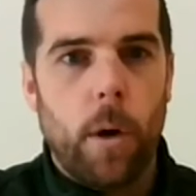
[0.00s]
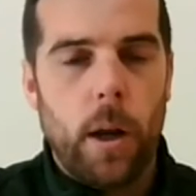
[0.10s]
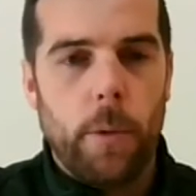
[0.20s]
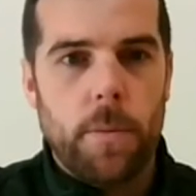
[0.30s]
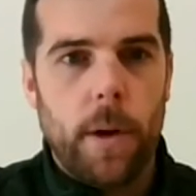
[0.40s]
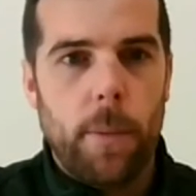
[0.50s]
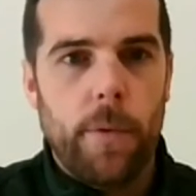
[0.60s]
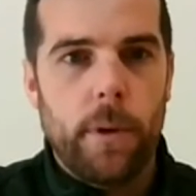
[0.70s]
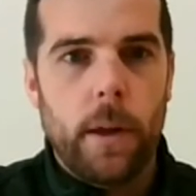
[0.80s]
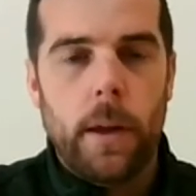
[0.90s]
at Plymouth.
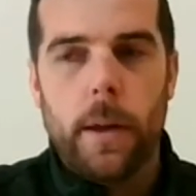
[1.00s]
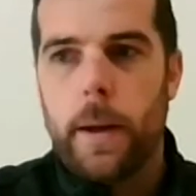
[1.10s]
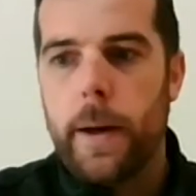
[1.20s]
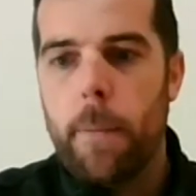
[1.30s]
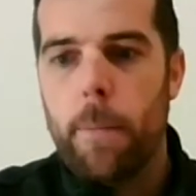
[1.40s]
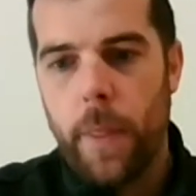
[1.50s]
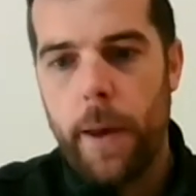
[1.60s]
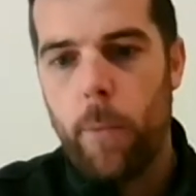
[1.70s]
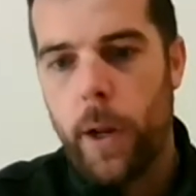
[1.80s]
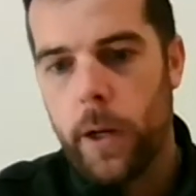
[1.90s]
But then
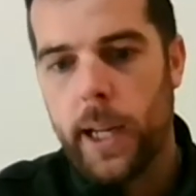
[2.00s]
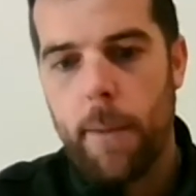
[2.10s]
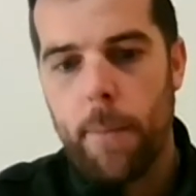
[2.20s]
when I came